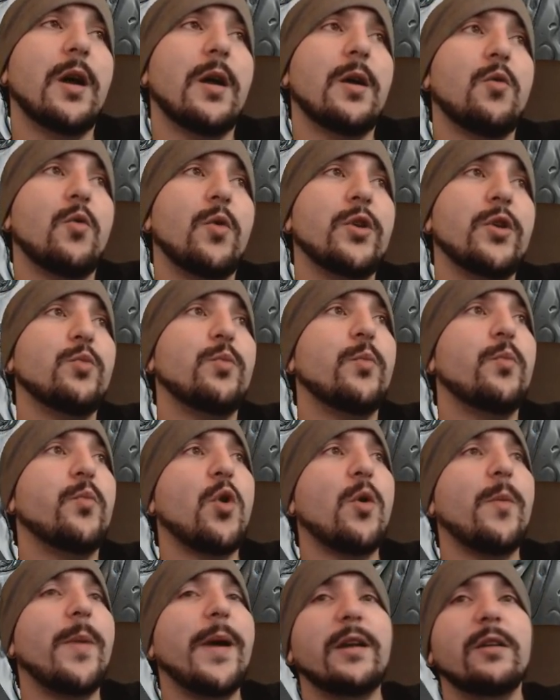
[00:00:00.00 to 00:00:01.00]
When you go
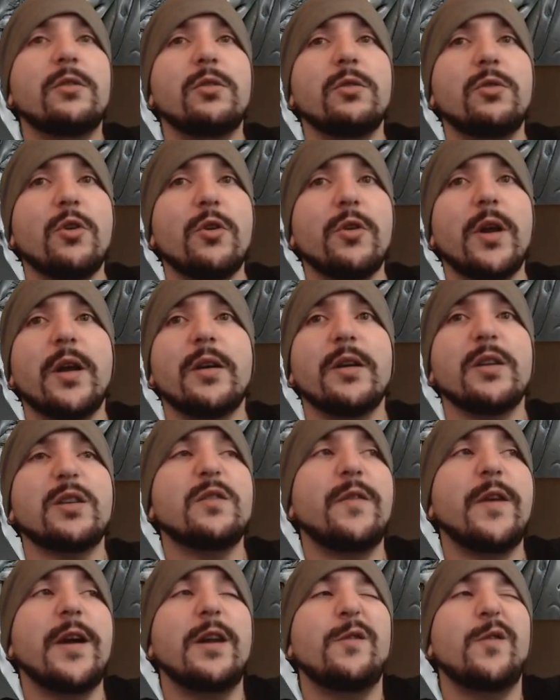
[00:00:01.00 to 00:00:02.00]
back into Dota, it's
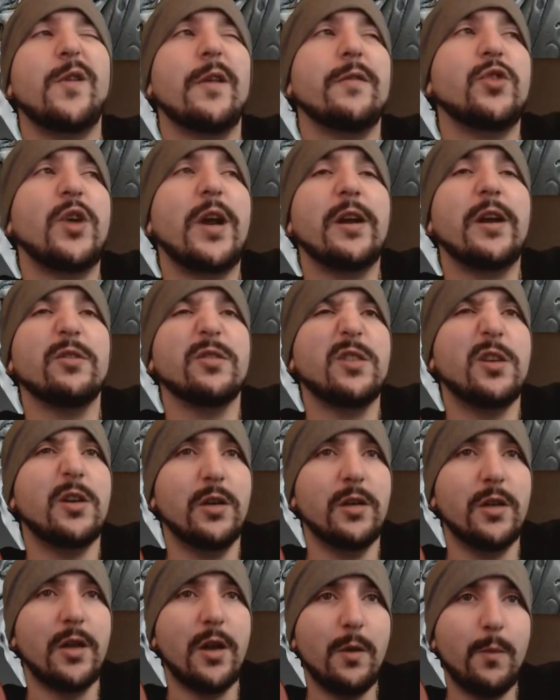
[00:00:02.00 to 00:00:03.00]
fine if you have triangles here
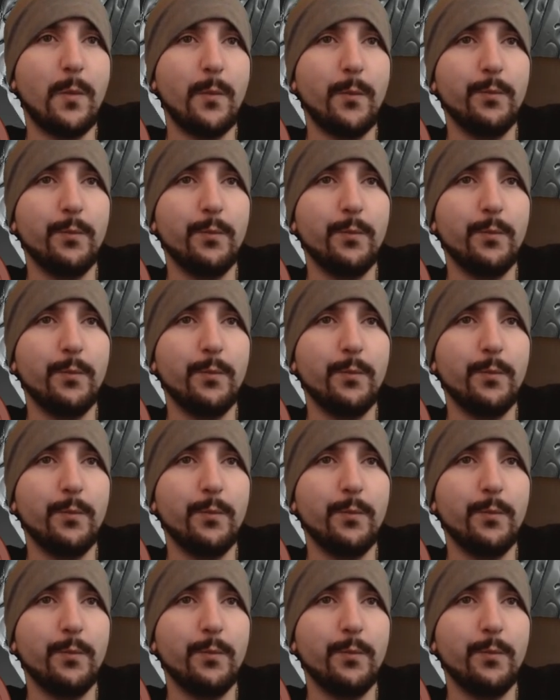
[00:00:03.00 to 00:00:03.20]
and there.